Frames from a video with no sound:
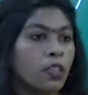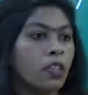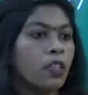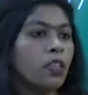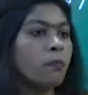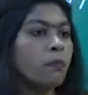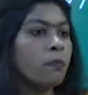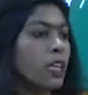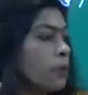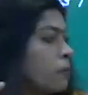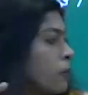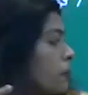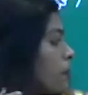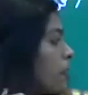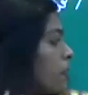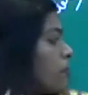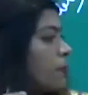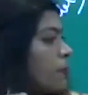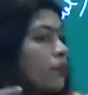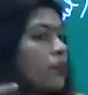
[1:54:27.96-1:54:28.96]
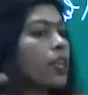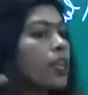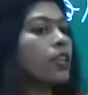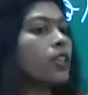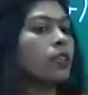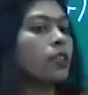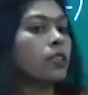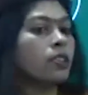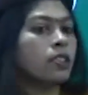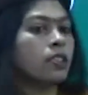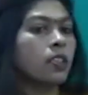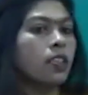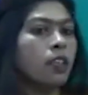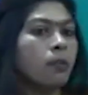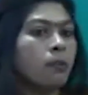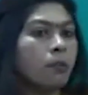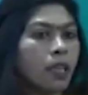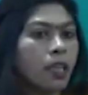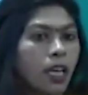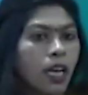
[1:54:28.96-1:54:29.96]
Many people are preferring this
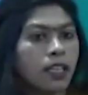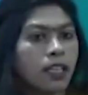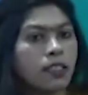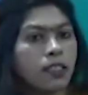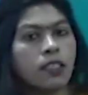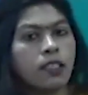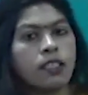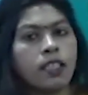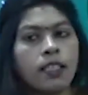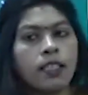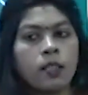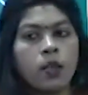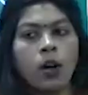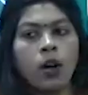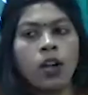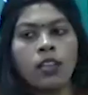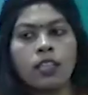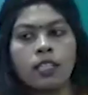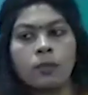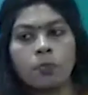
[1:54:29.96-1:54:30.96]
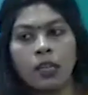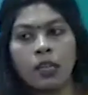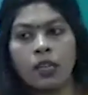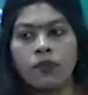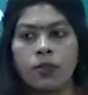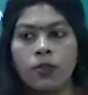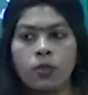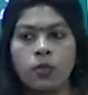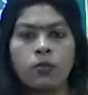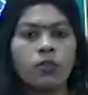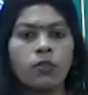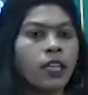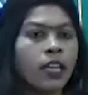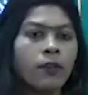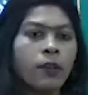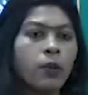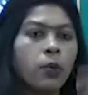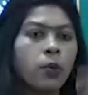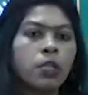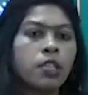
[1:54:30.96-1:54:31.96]
because this has all these benefits. You will
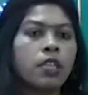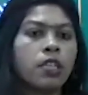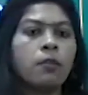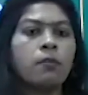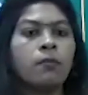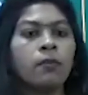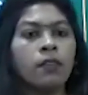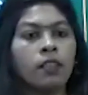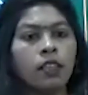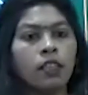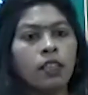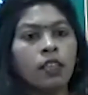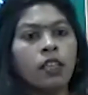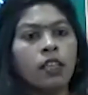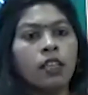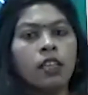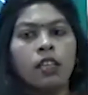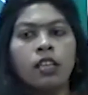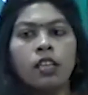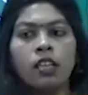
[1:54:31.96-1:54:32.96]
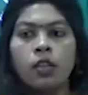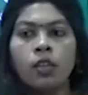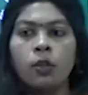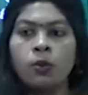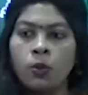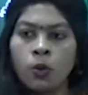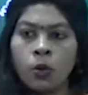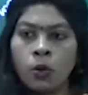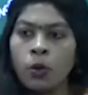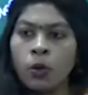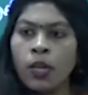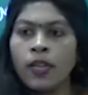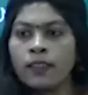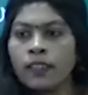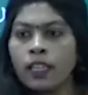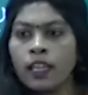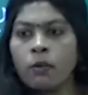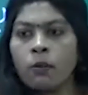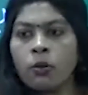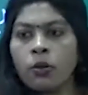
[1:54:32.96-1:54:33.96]
never question him. You don't know
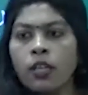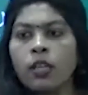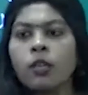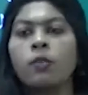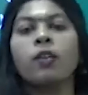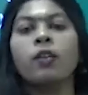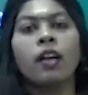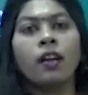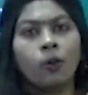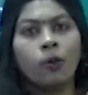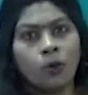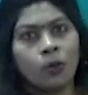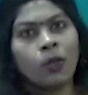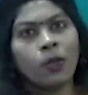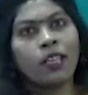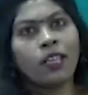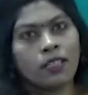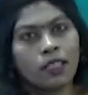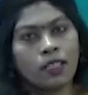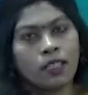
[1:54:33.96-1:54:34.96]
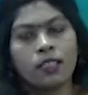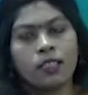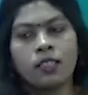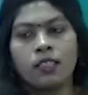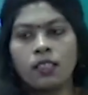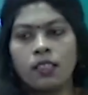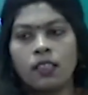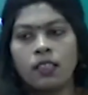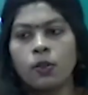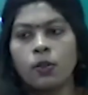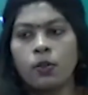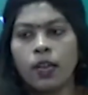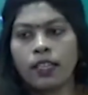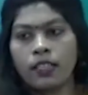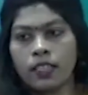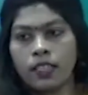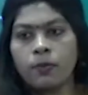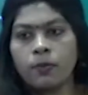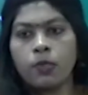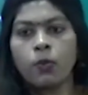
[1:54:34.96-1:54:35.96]
anything about it. Oh, yes. You
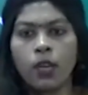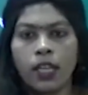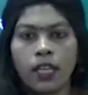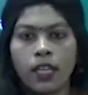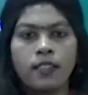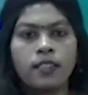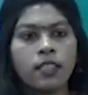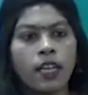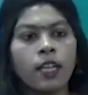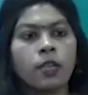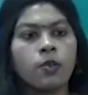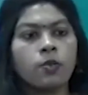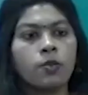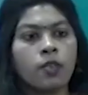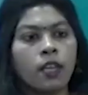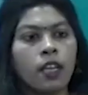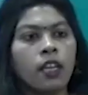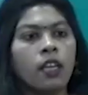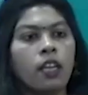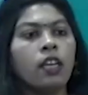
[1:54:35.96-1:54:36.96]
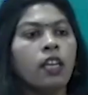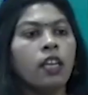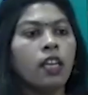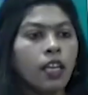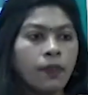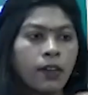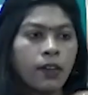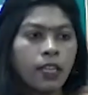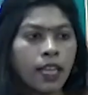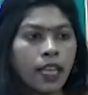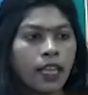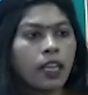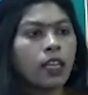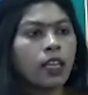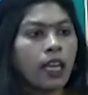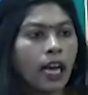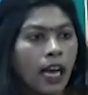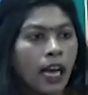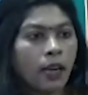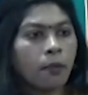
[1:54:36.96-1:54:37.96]
accept what he's trying to say. Even take a
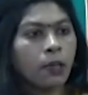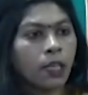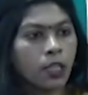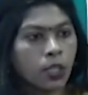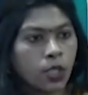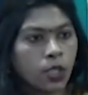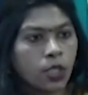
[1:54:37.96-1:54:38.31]
garment.